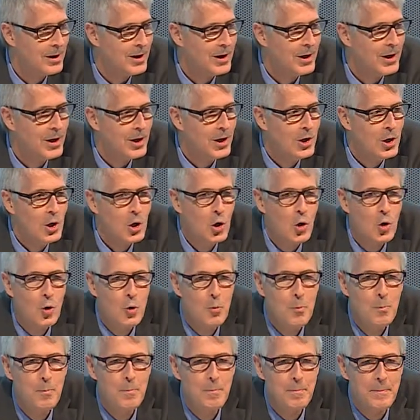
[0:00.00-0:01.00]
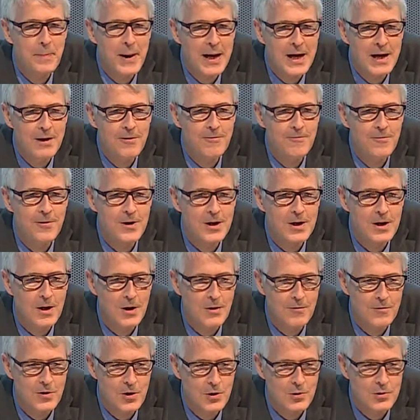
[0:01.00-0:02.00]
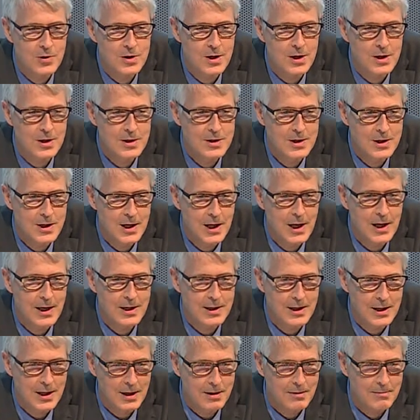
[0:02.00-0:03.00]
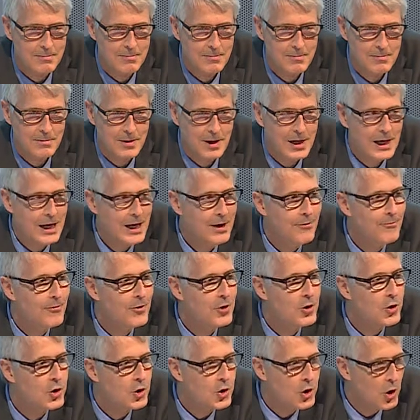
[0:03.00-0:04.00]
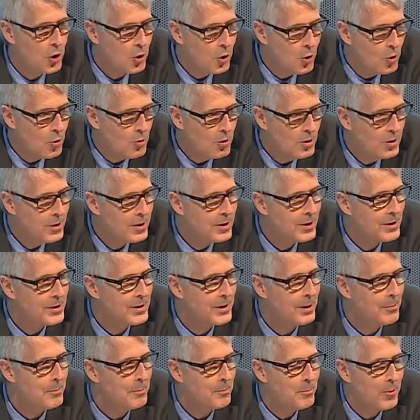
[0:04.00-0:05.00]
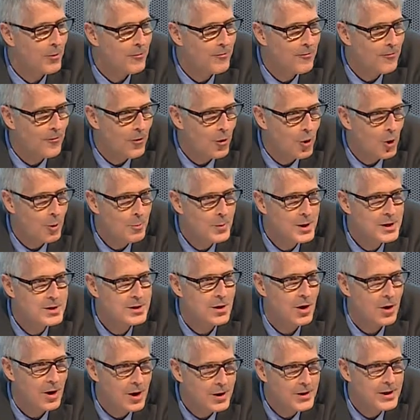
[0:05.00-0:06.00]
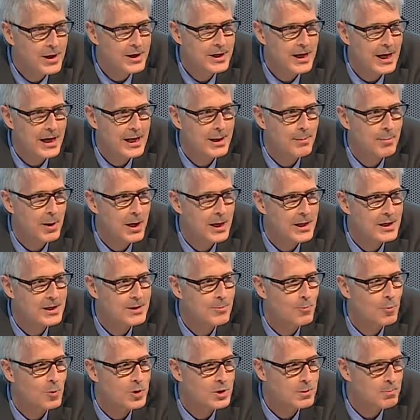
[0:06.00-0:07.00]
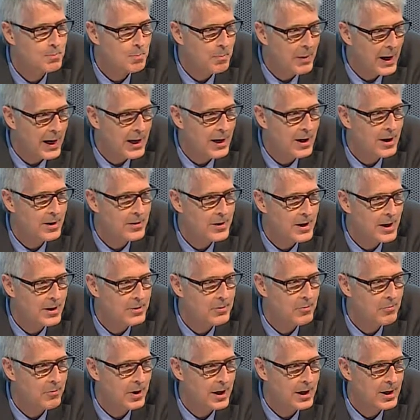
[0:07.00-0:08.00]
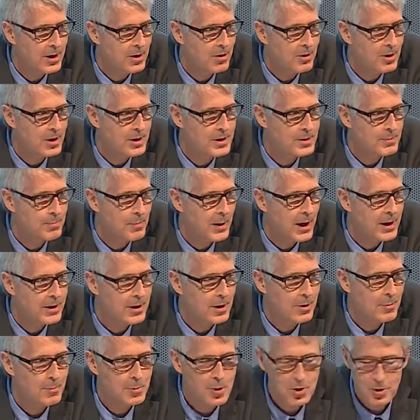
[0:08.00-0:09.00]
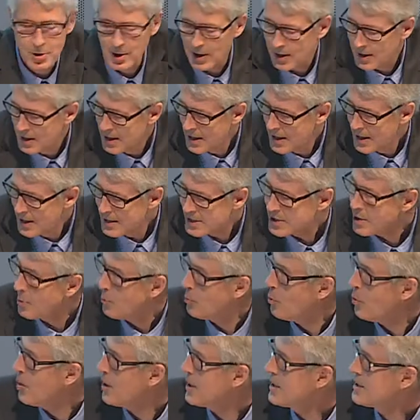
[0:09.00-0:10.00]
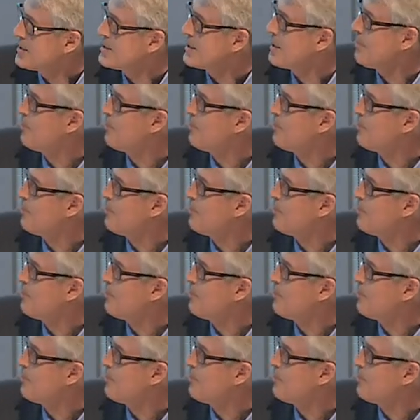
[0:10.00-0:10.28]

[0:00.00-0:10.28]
No benefit of using CAD, even though the performance on the database was better than the radiologist by the computer. So what is the